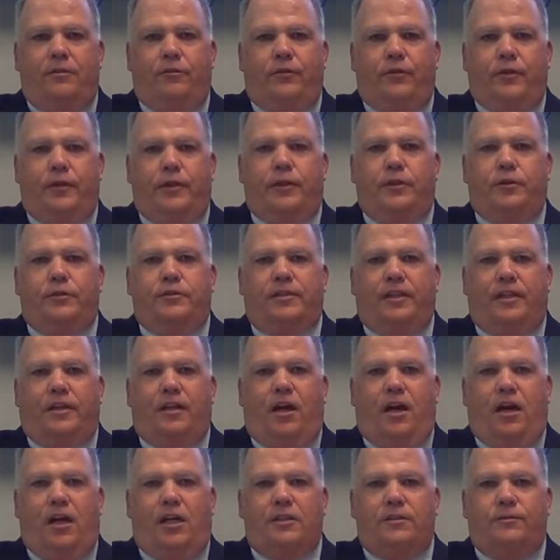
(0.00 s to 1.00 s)
reduce the
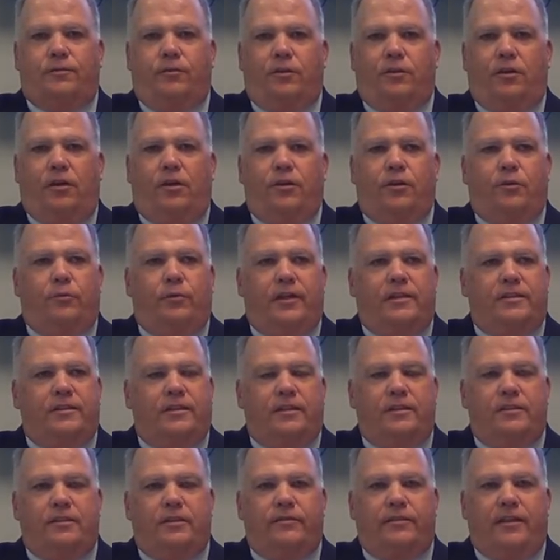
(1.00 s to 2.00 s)
cost for all the
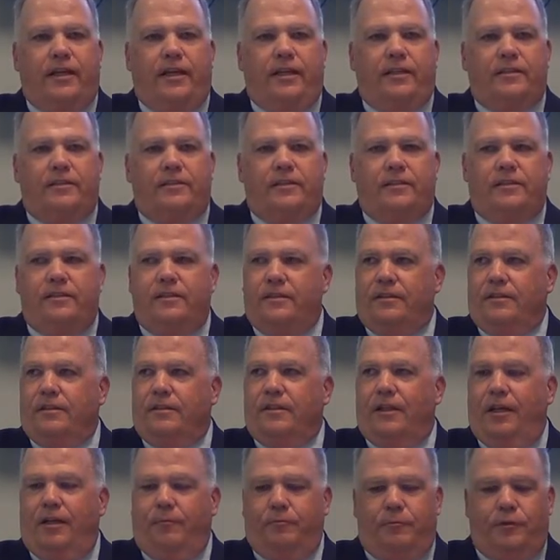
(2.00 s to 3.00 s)
residents of Kansas.
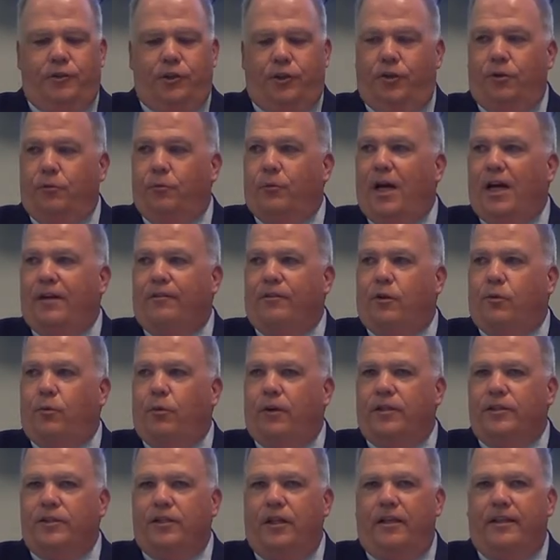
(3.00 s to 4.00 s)
And I'm sure we'll have a
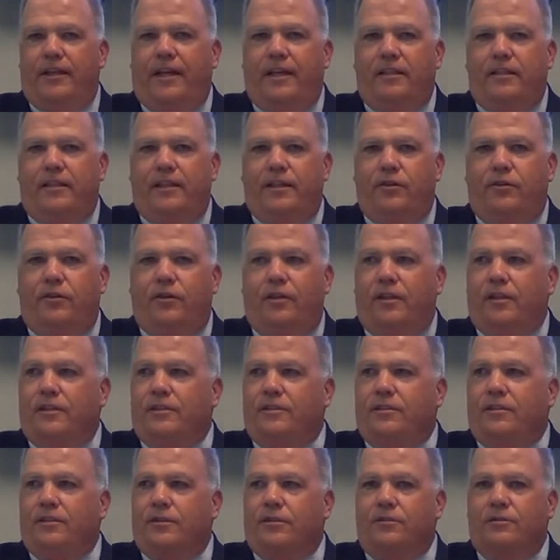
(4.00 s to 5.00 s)
question on that later on,
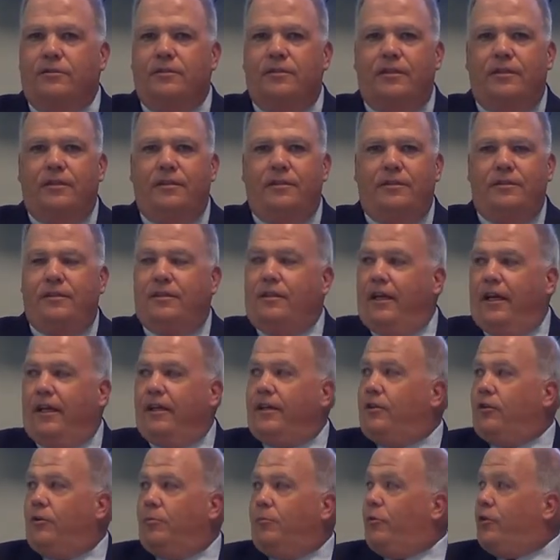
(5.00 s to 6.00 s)
so I
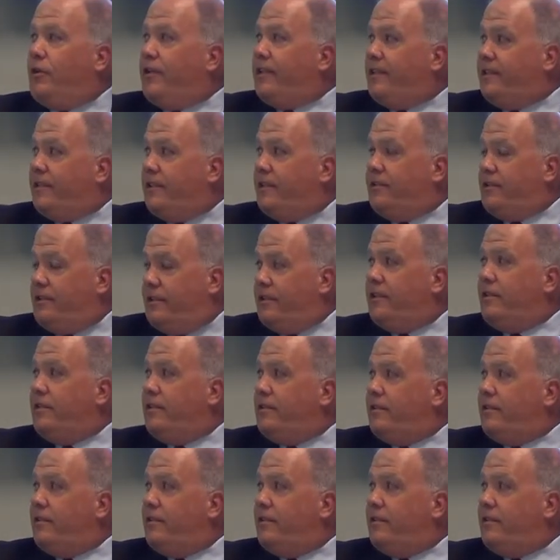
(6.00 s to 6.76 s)
can go in more details then.